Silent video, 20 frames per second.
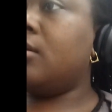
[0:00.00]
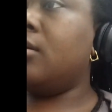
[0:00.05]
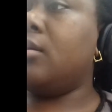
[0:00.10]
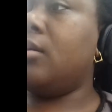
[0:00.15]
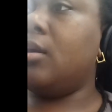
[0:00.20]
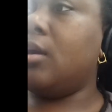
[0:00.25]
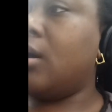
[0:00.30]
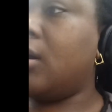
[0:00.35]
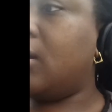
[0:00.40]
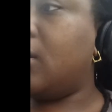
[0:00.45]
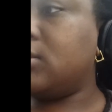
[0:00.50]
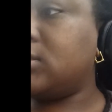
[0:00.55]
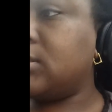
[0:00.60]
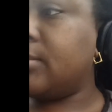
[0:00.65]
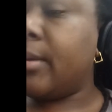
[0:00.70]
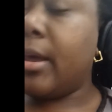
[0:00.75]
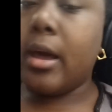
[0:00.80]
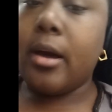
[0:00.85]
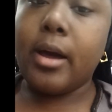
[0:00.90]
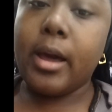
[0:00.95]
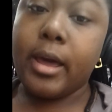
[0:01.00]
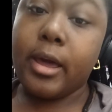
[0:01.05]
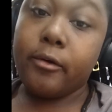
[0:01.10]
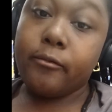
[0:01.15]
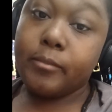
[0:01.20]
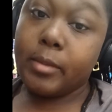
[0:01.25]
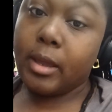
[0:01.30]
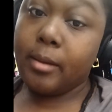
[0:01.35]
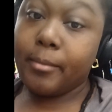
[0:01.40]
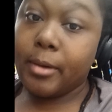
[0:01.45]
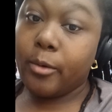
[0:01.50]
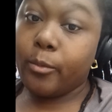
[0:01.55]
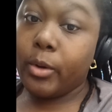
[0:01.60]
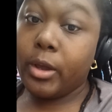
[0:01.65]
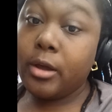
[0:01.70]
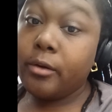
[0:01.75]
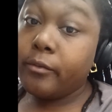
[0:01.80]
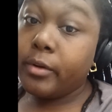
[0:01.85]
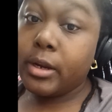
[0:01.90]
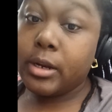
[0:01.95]
Y'all, somehow I have made my
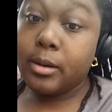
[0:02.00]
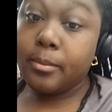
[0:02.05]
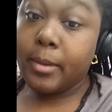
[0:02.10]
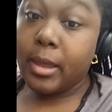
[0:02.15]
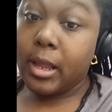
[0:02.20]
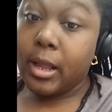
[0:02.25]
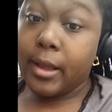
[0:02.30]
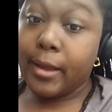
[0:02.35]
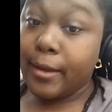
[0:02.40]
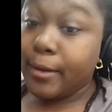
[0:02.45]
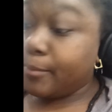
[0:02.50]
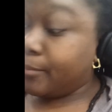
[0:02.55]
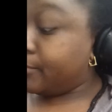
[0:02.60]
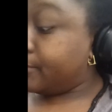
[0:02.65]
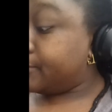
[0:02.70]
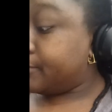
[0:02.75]
way over here to makeup.